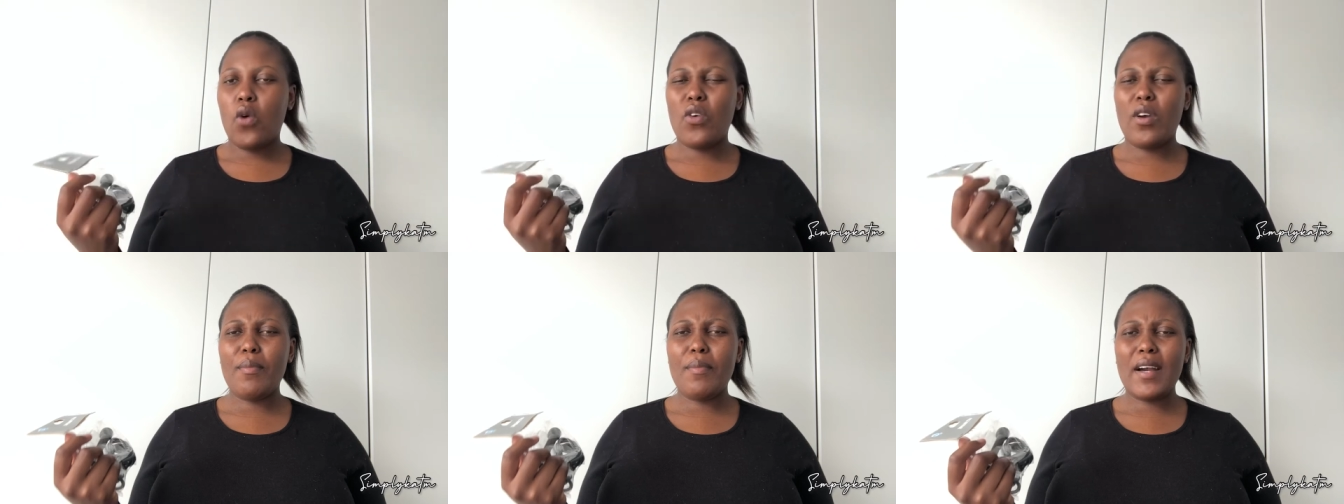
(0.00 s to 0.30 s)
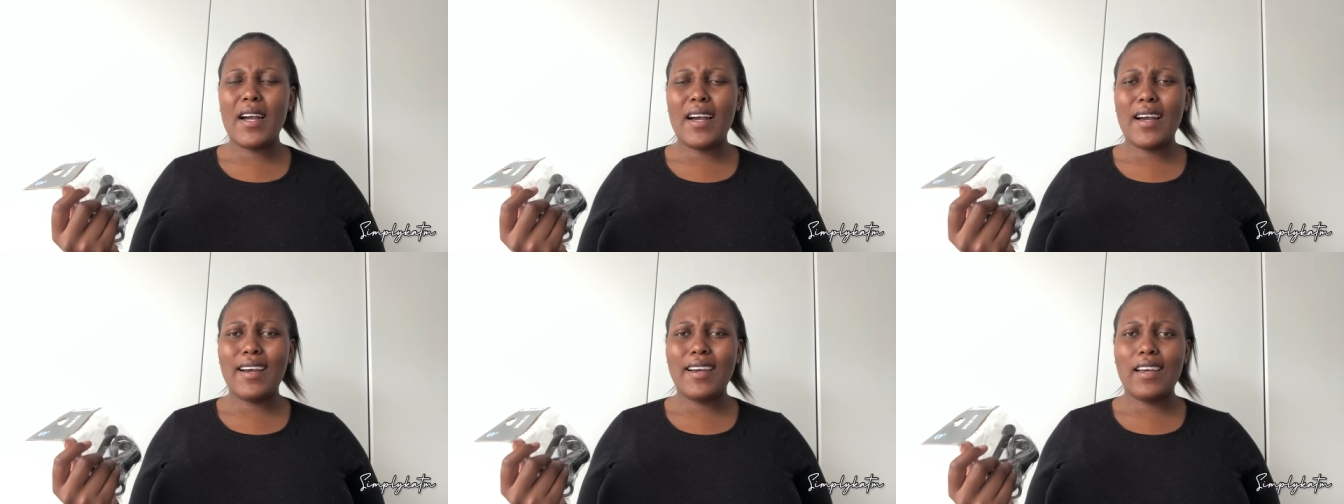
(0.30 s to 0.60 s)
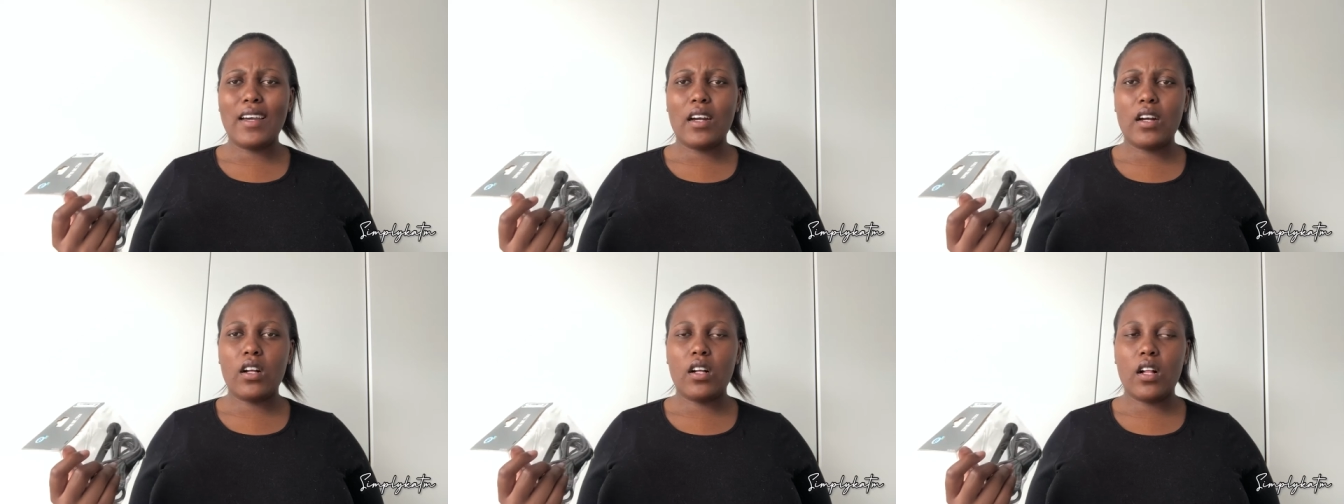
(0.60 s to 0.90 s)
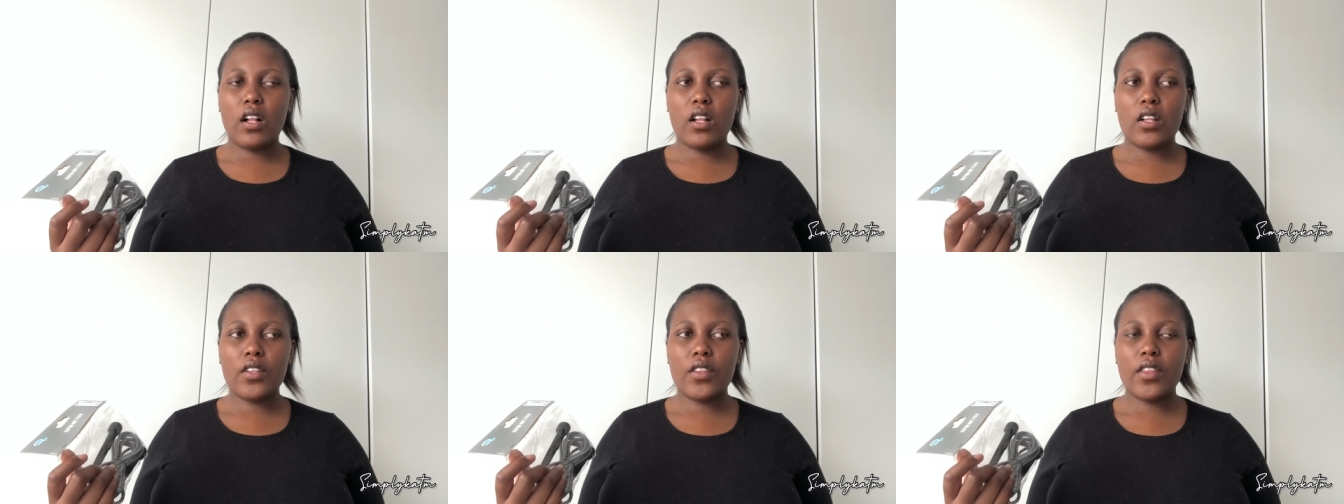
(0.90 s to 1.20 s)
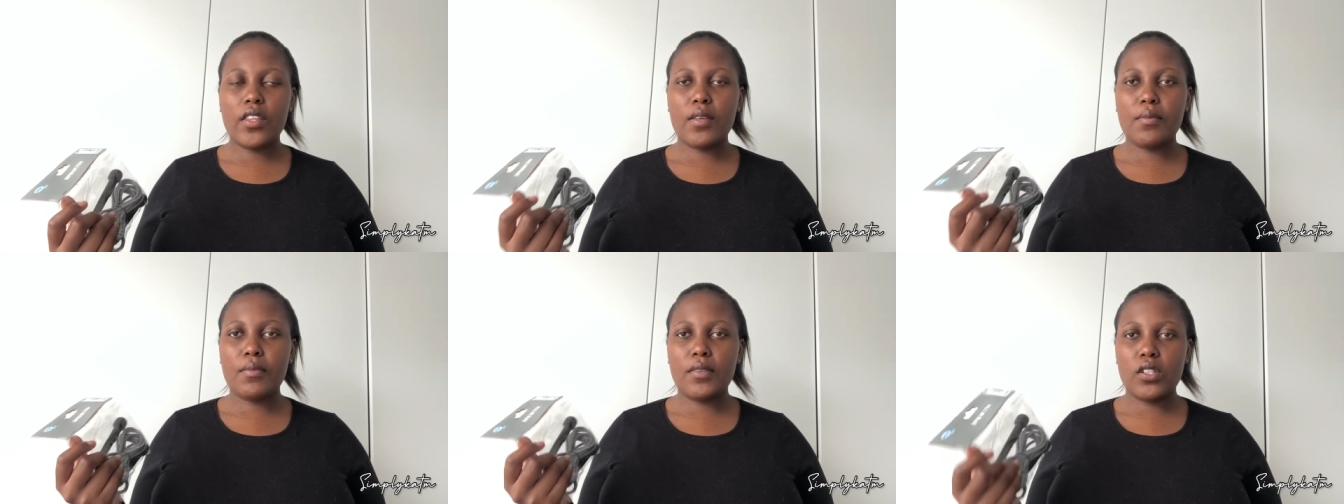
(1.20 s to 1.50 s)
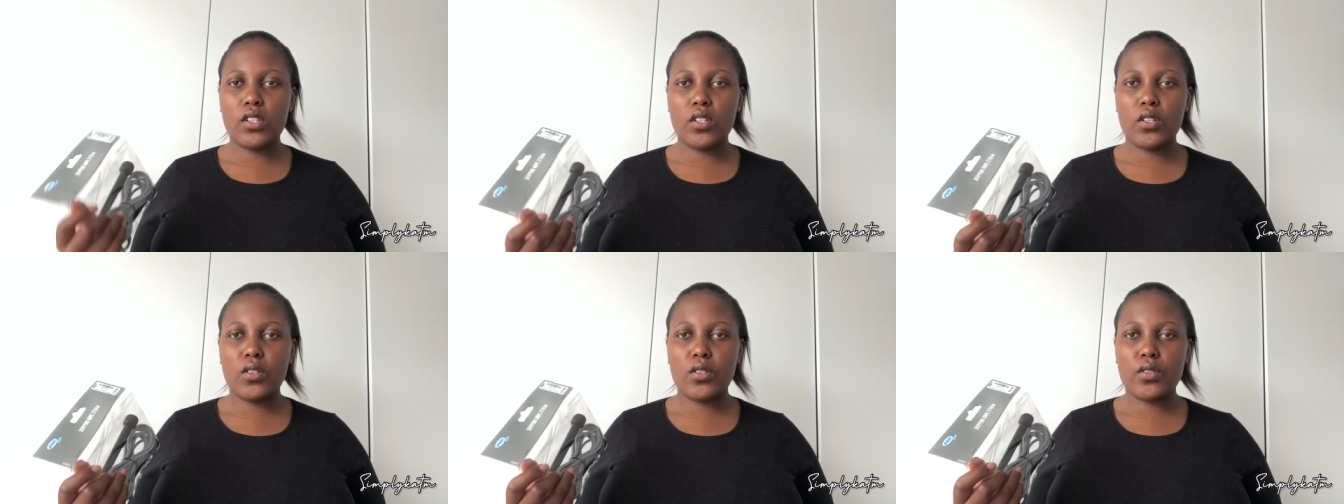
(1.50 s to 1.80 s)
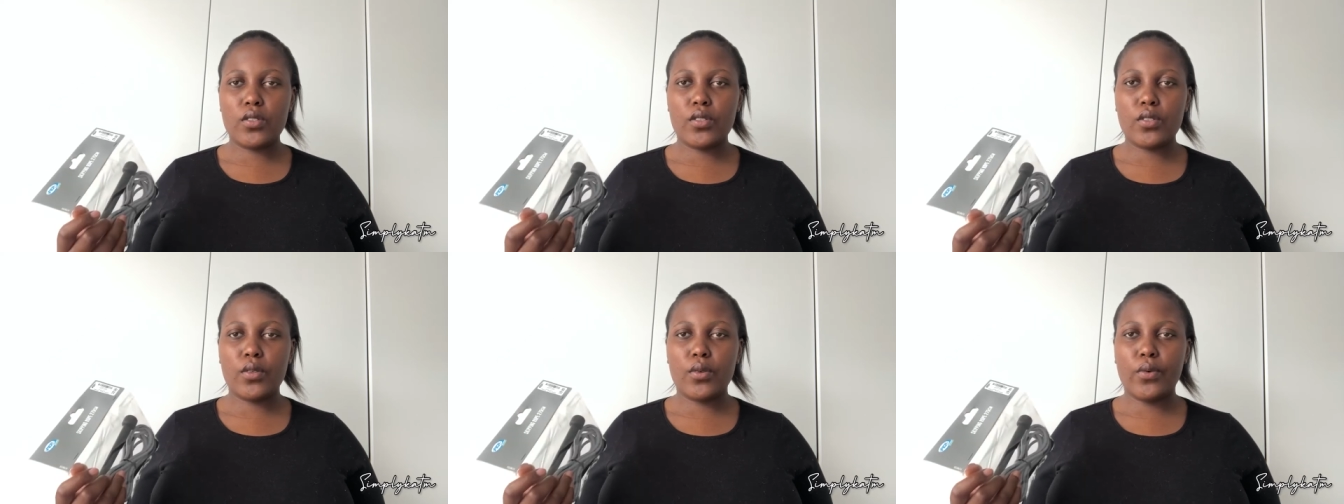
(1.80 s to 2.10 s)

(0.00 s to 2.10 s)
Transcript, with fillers: But healthy meals